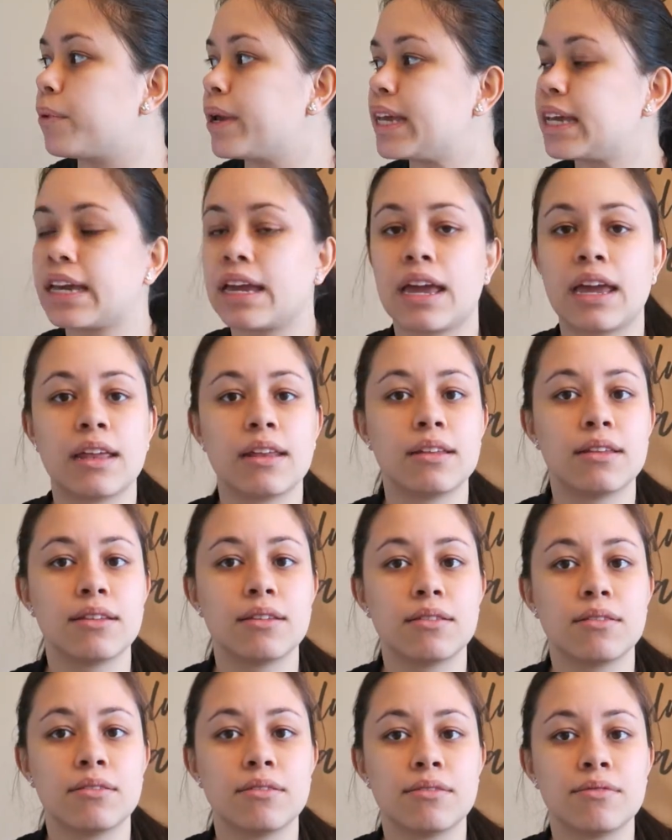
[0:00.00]
we
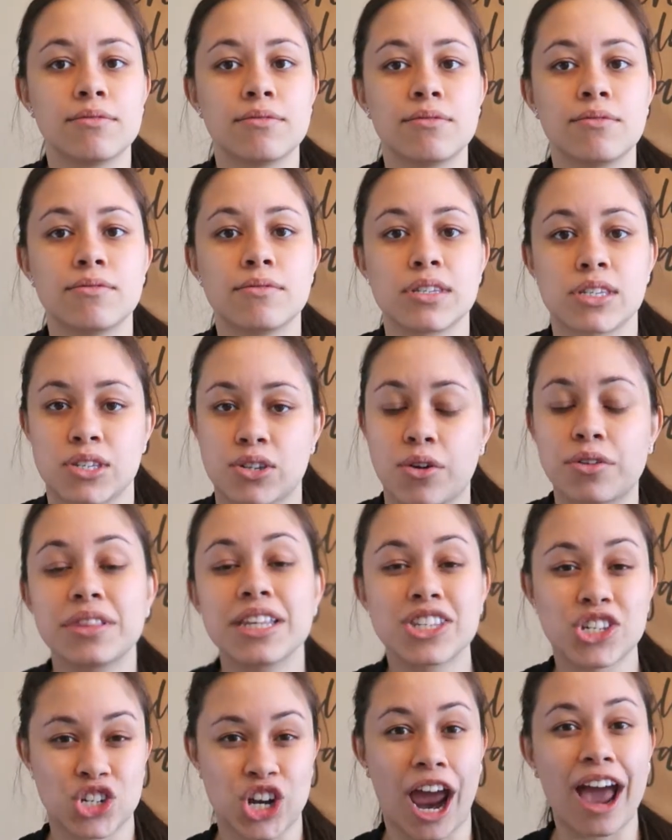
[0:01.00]
can start
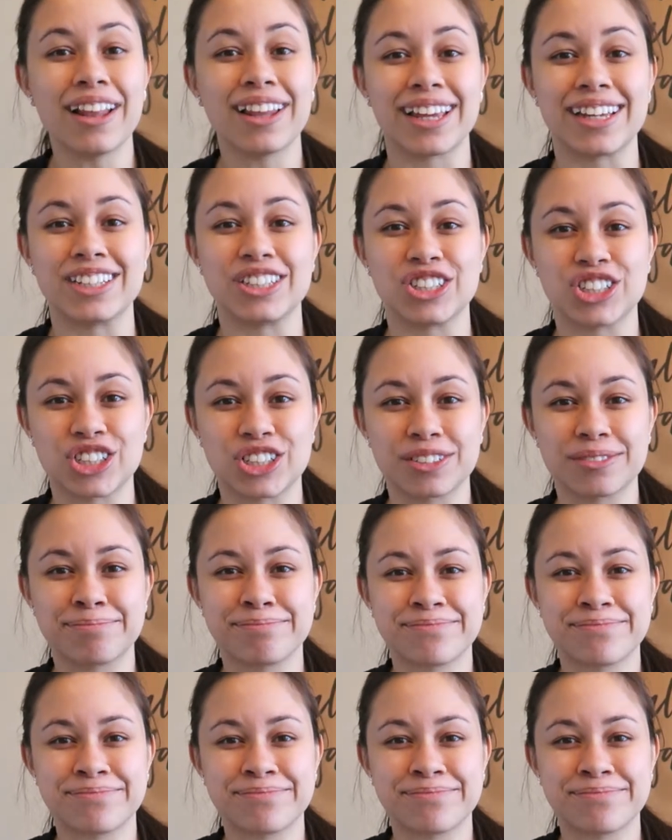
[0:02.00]
this challenge.